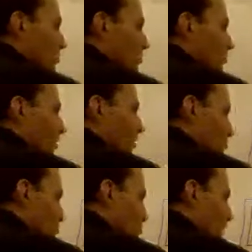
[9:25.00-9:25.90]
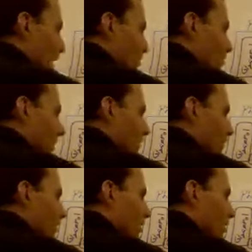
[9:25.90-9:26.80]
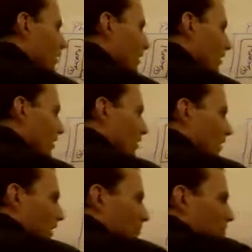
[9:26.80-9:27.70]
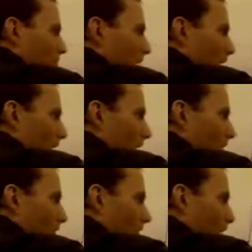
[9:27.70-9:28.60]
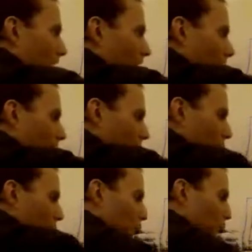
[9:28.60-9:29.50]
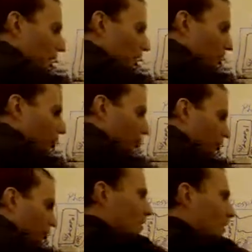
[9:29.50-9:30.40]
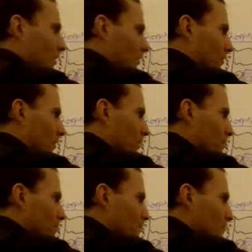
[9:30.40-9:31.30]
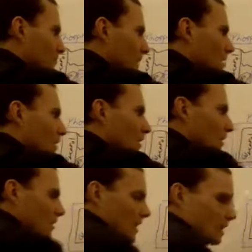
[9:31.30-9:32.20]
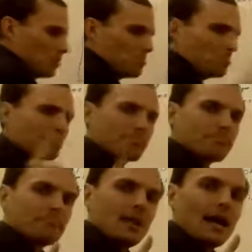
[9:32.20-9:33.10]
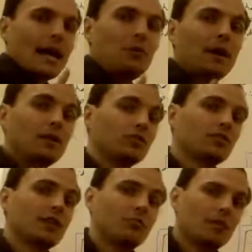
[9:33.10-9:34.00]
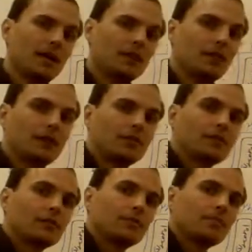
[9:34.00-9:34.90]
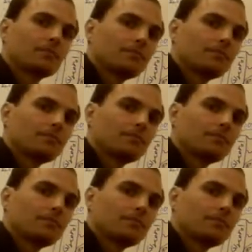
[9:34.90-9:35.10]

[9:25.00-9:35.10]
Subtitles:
those are 2 pathways that can be made, and if you made this inositol. Now, how else can we make this?